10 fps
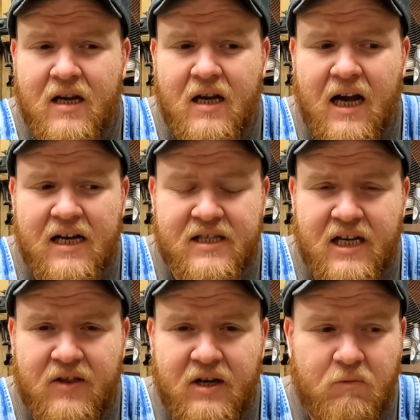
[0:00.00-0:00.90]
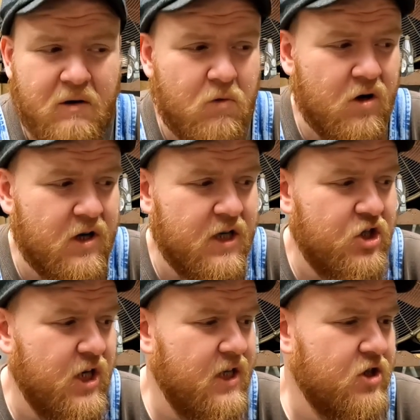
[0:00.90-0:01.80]
I said that we weren't going to
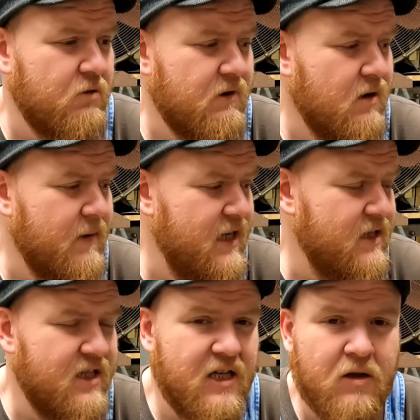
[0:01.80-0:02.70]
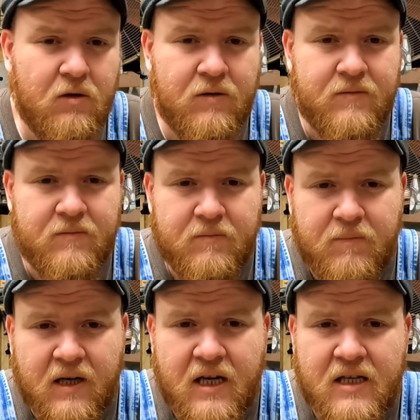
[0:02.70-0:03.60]
change the rear main seal
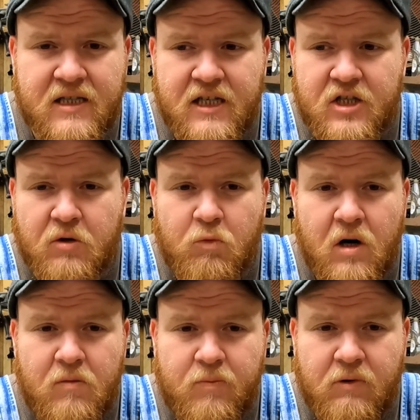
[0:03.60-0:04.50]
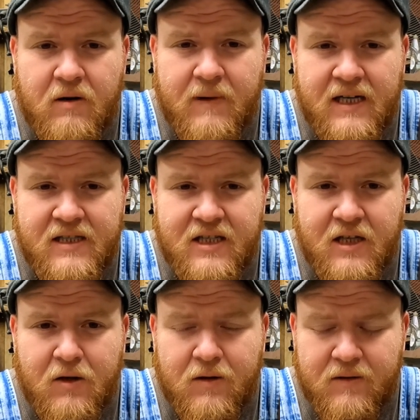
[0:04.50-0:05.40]
because it's a rope rear main
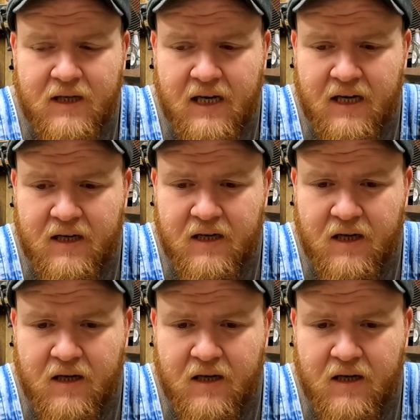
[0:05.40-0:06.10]
seal, and